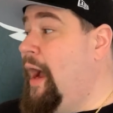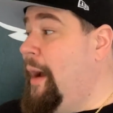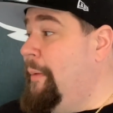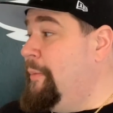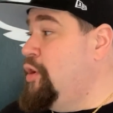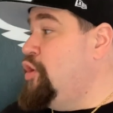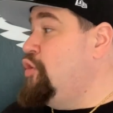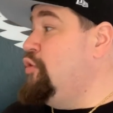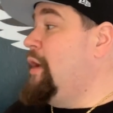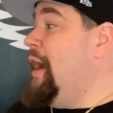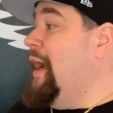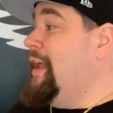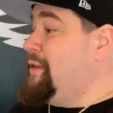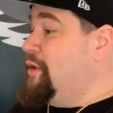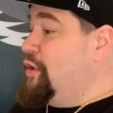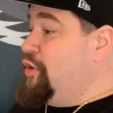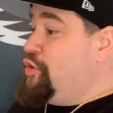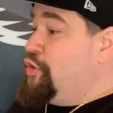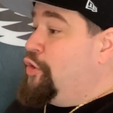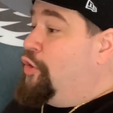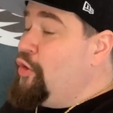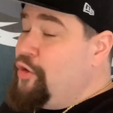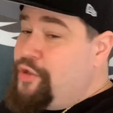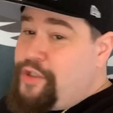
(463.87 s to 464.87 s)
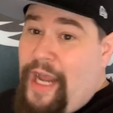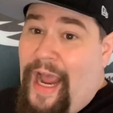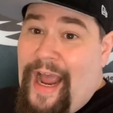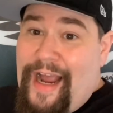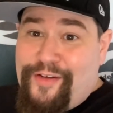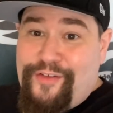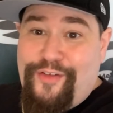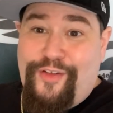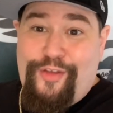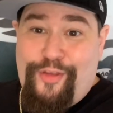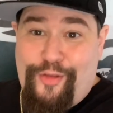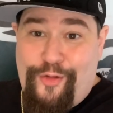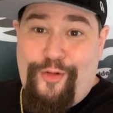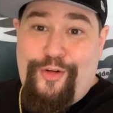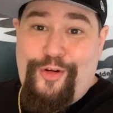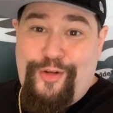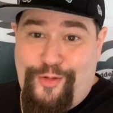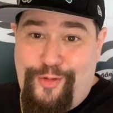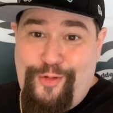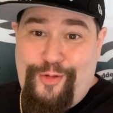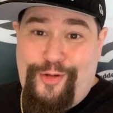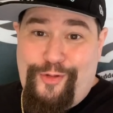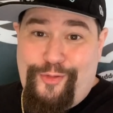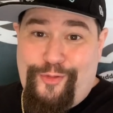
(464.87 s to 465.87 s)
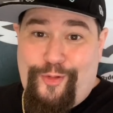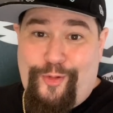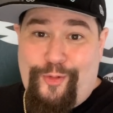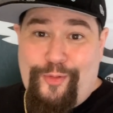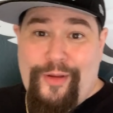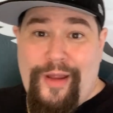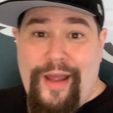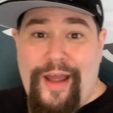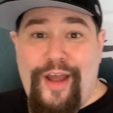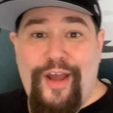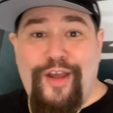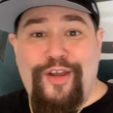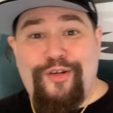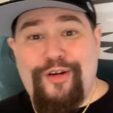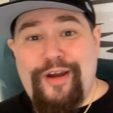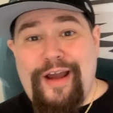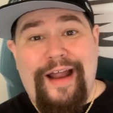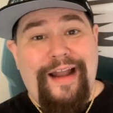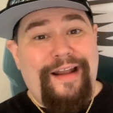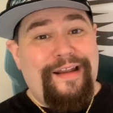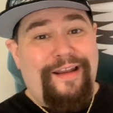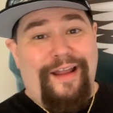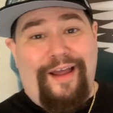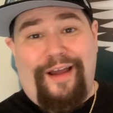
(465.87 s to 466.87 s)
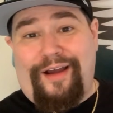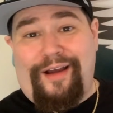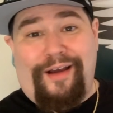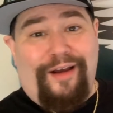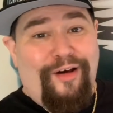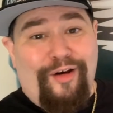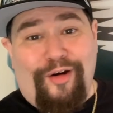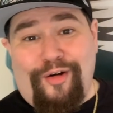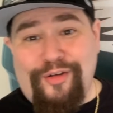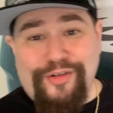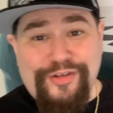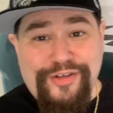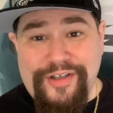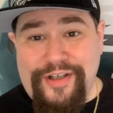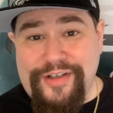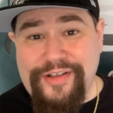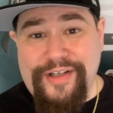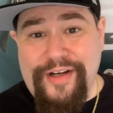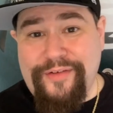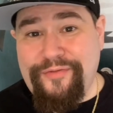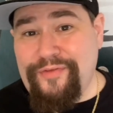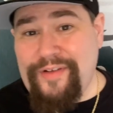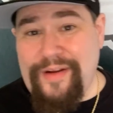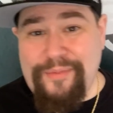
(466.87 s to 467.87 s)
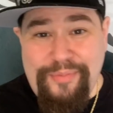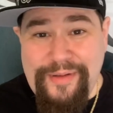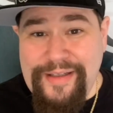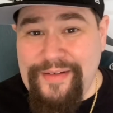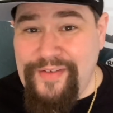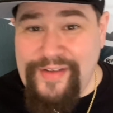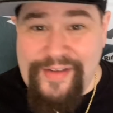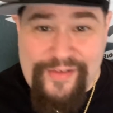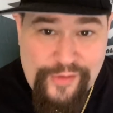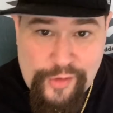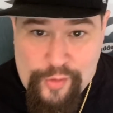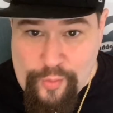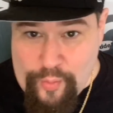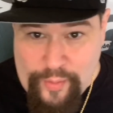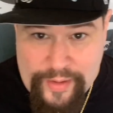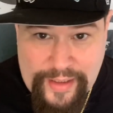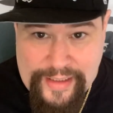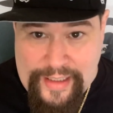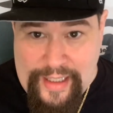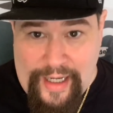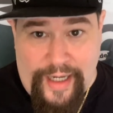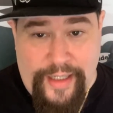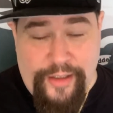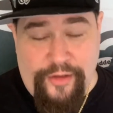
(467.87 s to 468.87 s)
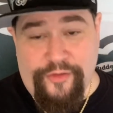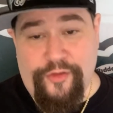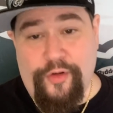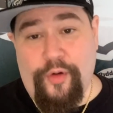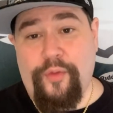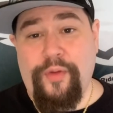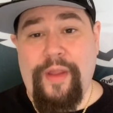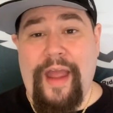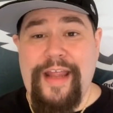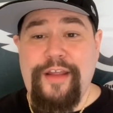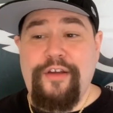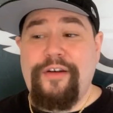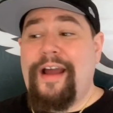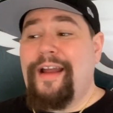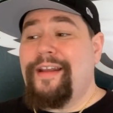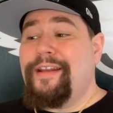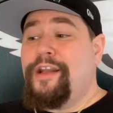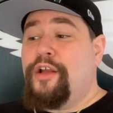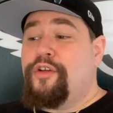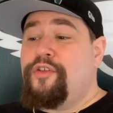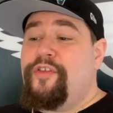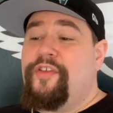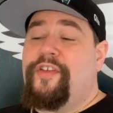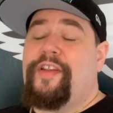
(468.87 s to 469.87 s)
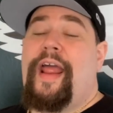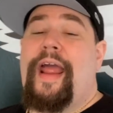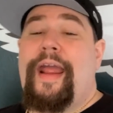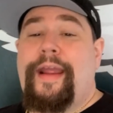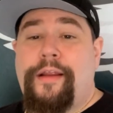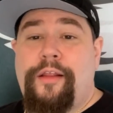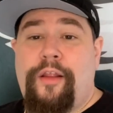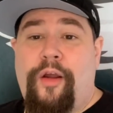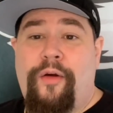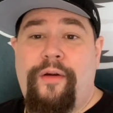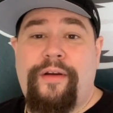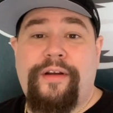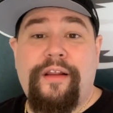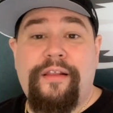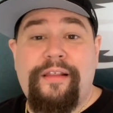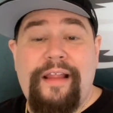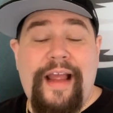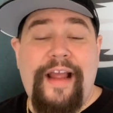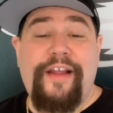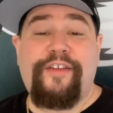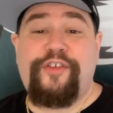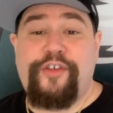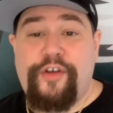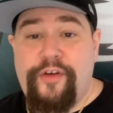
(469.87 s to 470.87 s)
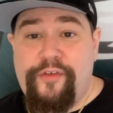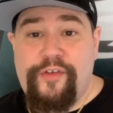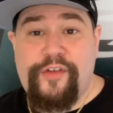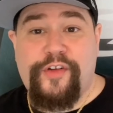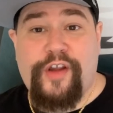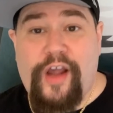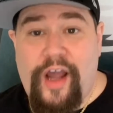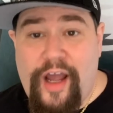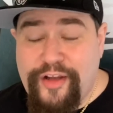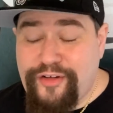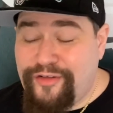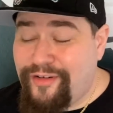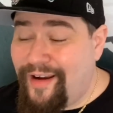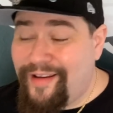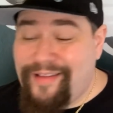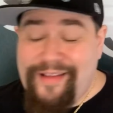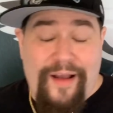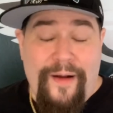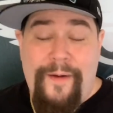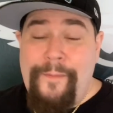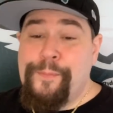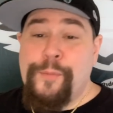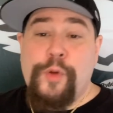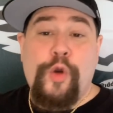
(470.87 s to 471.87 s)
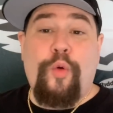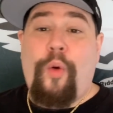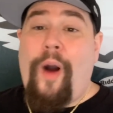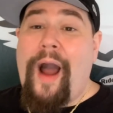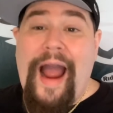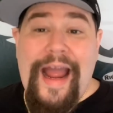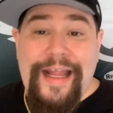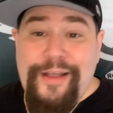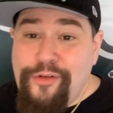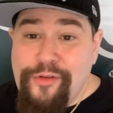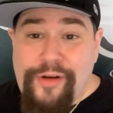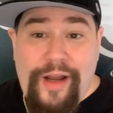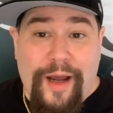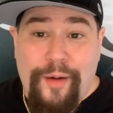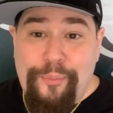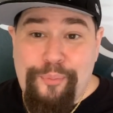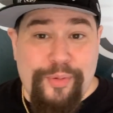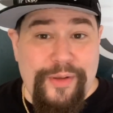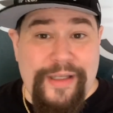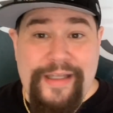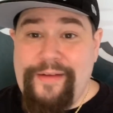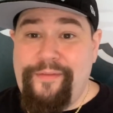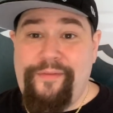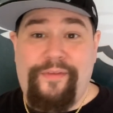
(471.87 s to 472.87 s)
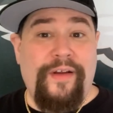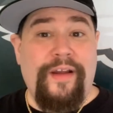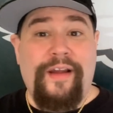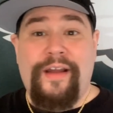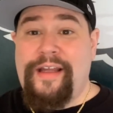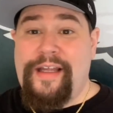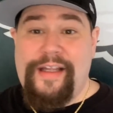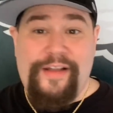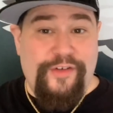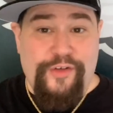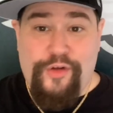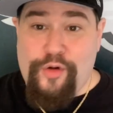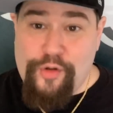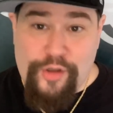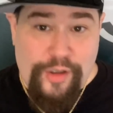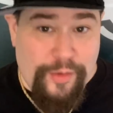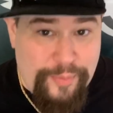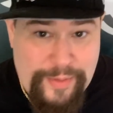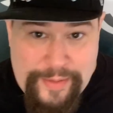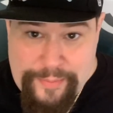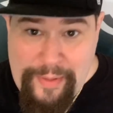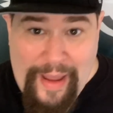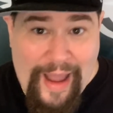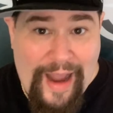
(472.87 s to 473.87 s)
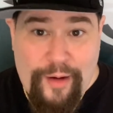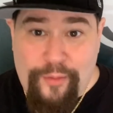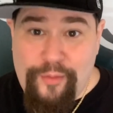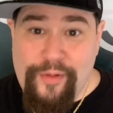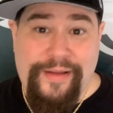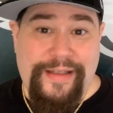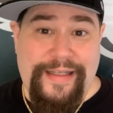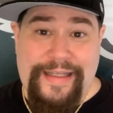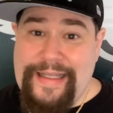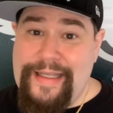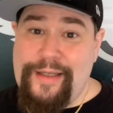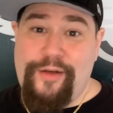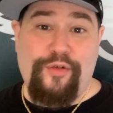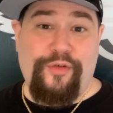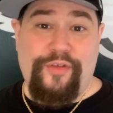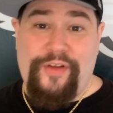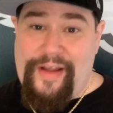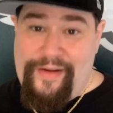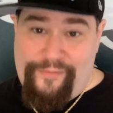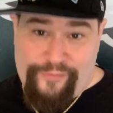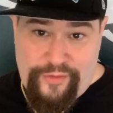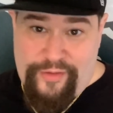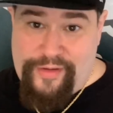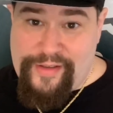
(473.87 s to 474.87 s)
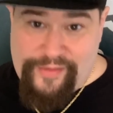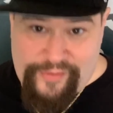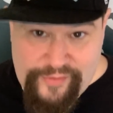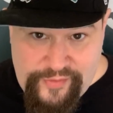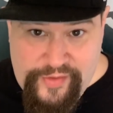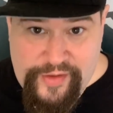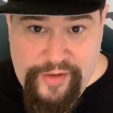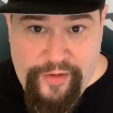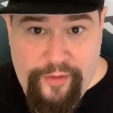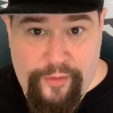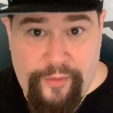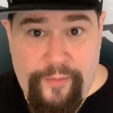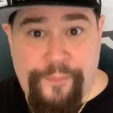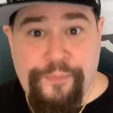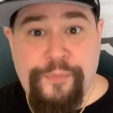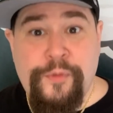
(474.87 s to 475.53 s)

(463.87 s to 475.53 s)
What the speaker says: I mean, you got DeSean Jackson, 32 years old. You got Alshon Jeffrey, I believe he's 29 years old. And you got Nelson Aguilar in the last year of his contract, who I do not believe is going to be back with the Eagles after this year.